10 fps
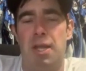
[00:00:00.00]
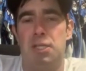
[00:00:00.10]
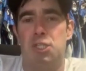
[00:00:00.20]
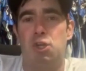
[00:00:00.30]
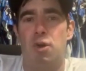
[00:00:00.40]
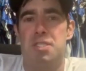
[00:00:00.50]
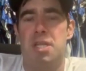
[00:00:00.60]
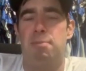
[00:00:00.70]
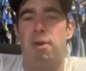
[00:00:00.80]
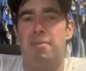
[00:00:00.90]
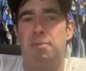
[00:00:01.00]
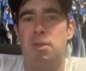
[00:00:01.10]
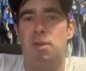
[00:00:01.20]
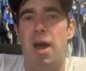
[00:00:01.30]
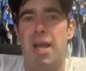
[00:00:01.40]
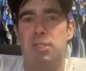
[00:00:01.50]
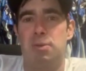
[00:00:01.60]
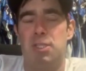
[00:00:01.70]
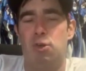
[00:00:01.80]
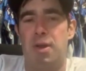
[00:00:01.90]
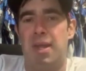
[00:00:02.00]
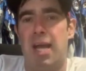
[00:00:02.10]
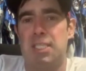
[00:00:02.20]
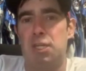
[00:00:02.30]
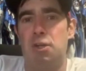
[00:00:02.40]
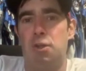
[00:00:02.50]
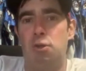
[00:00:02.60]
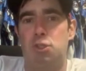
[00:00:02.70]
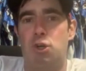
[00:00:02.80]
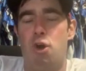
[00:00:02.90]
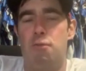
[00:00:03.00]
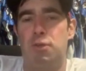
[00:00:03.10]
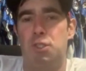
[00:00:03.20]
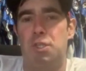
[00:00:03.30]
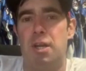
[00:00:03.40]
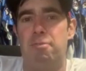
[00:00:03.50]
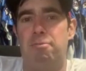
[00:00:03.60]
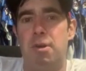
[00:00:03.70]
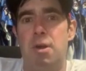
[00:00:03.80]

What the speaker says: They just started separating from the Lions, and they started cashing in on those turnovers instead of